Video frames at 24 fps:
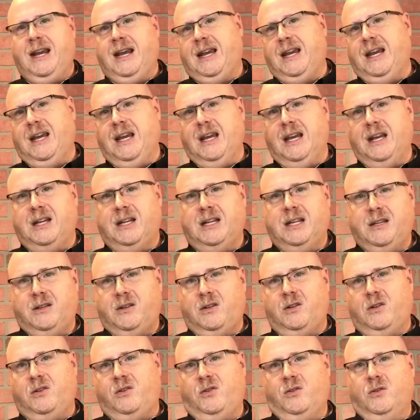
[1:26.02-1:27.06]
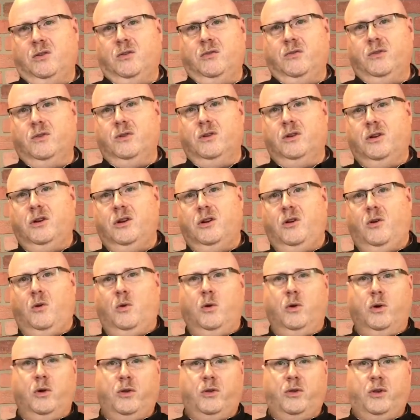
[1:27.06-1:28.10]
and get to the server
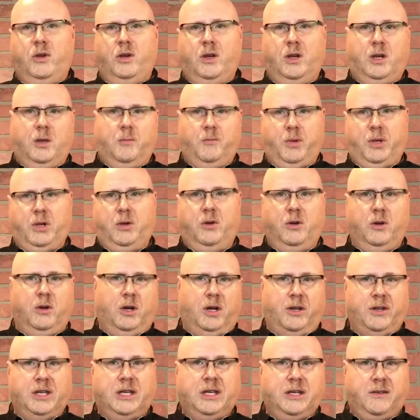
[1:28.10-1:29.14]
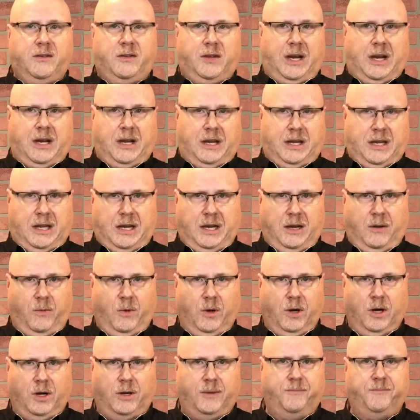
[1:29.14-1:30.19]
or the computer on the inside of the
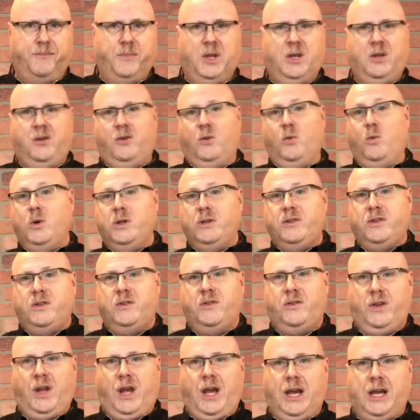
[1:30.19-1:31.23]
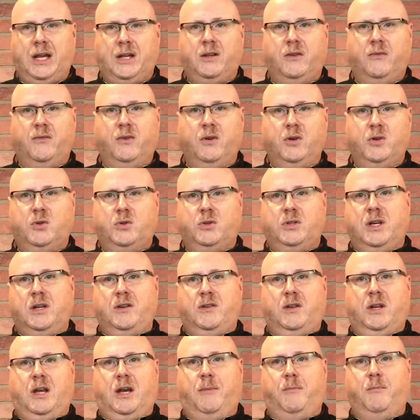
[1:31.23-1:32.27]
network. So once inside, the virtual
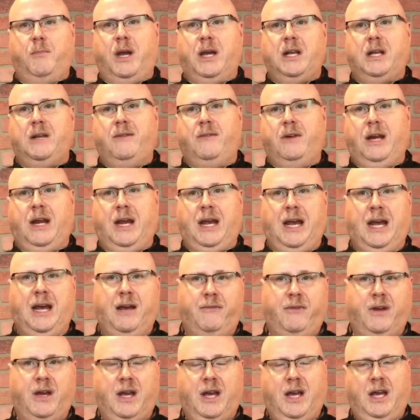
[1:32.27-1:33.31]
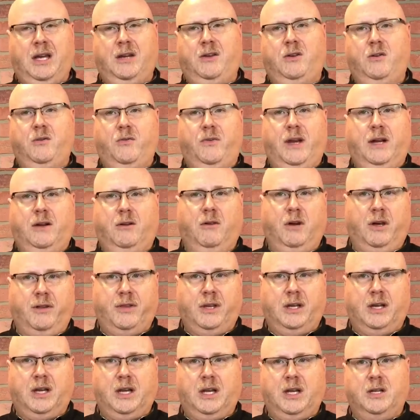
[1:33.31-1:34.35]
desktop might even have a 2-factor
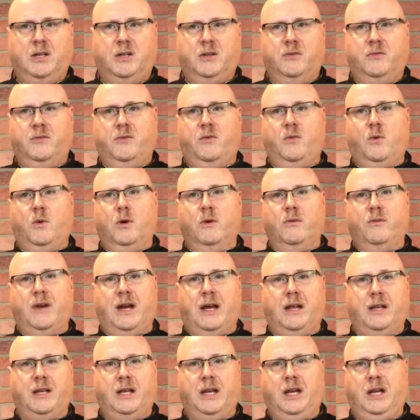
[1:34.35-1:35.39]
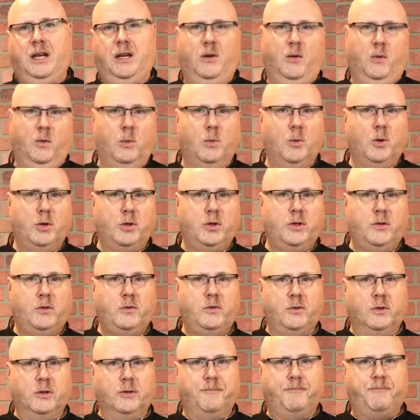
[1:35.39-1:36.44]
authentication for validating the remote
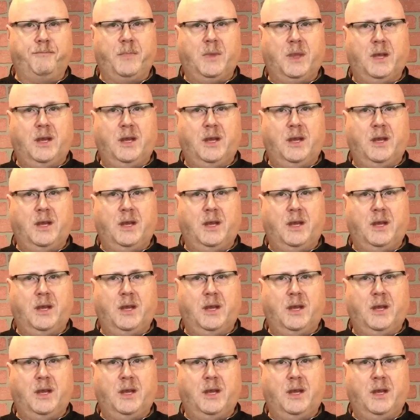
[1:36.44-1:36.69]
user.